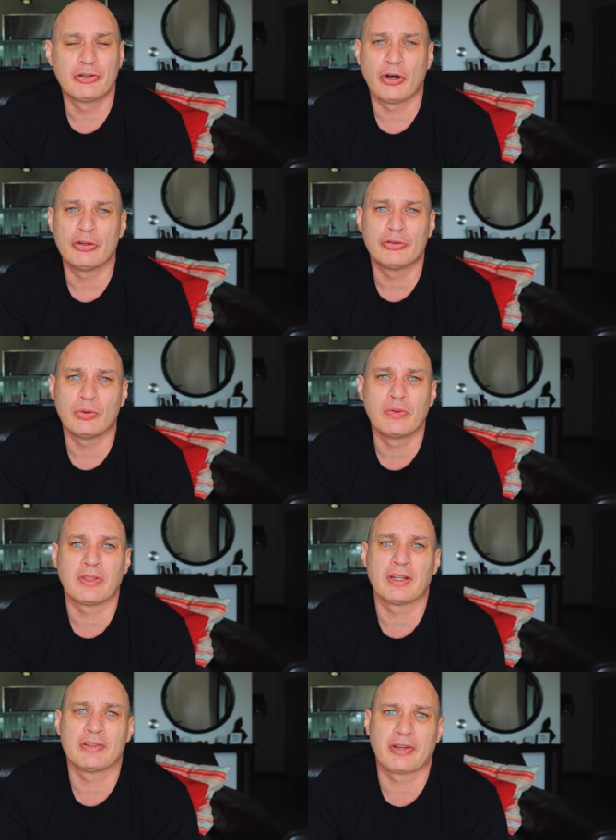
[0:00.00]
to go and do
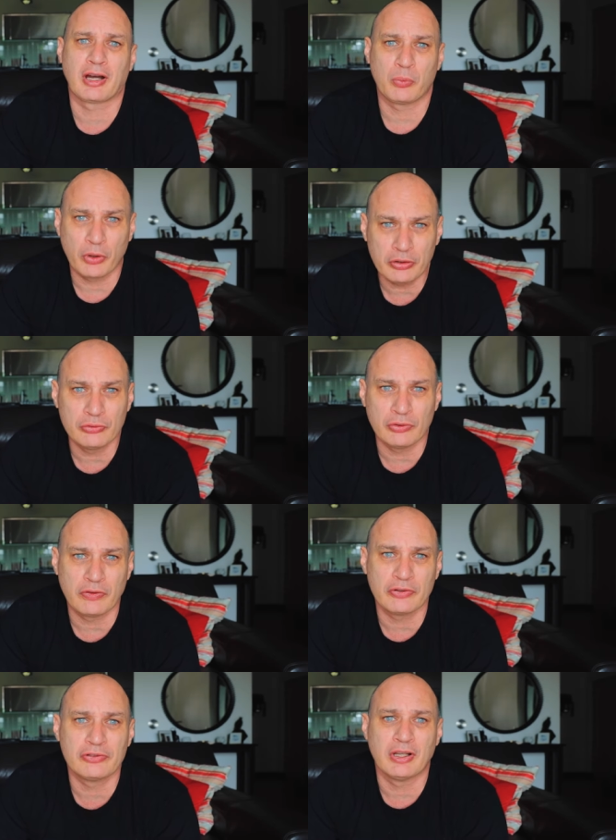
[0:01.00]
things that I want to do
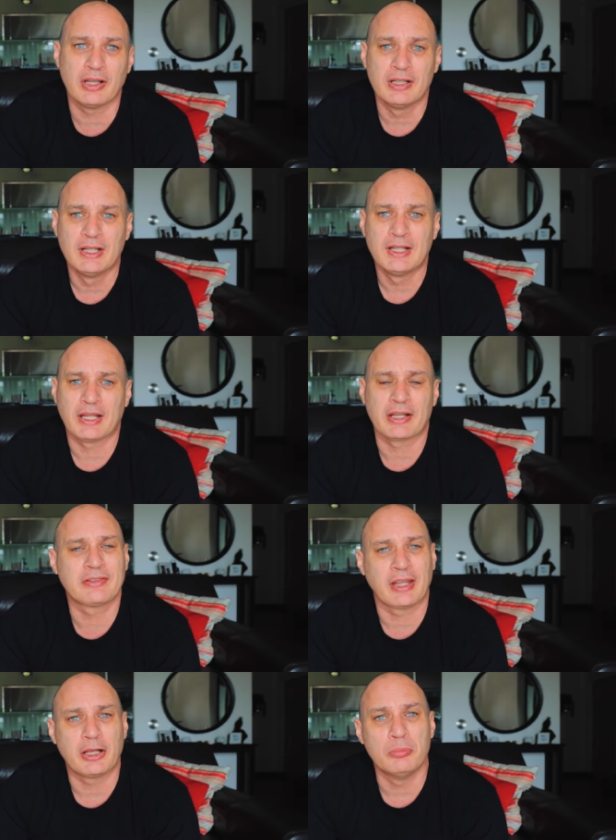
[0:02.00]
this year,
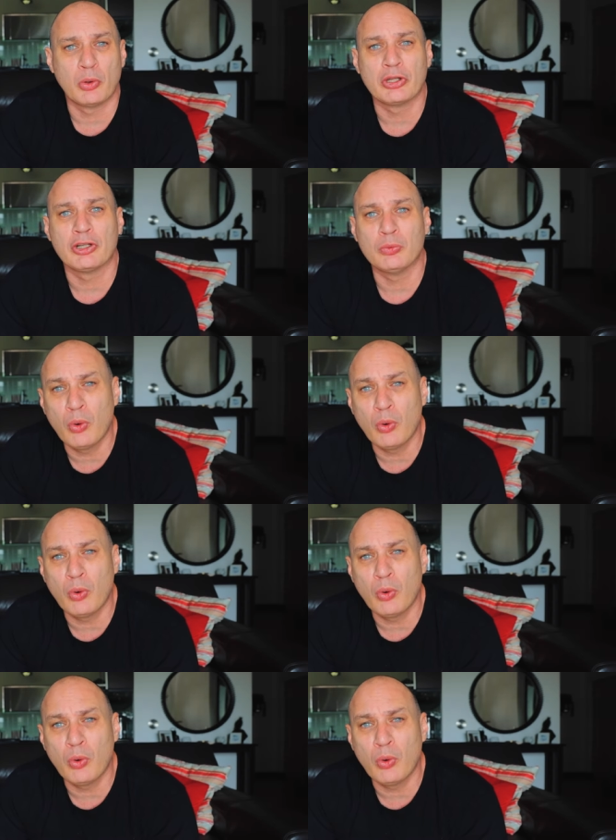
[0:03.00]
like take a morning